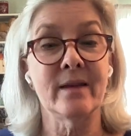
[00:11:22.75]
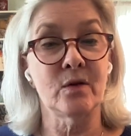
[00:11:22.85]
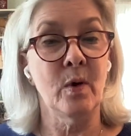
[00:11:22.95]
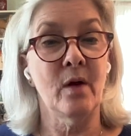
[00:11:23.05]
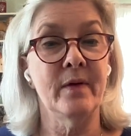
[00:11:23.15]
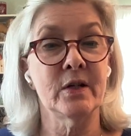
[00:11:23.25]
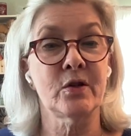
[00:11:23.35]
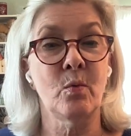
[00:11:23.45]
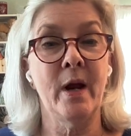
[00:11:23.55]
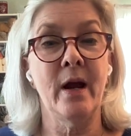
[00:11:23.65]
the 12-inch
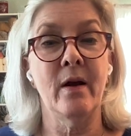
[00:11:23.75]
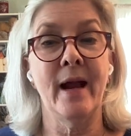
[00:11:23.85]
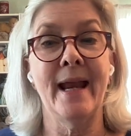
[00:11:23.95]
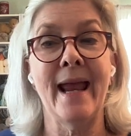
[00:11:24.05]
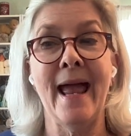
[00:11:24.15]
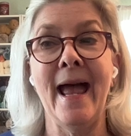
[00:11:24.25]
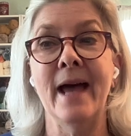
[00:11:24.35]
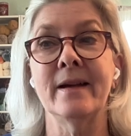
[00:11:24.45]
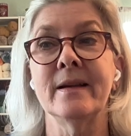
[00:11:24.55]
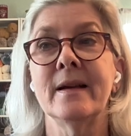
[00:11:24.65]
square and
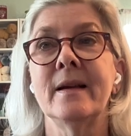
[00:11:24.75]
add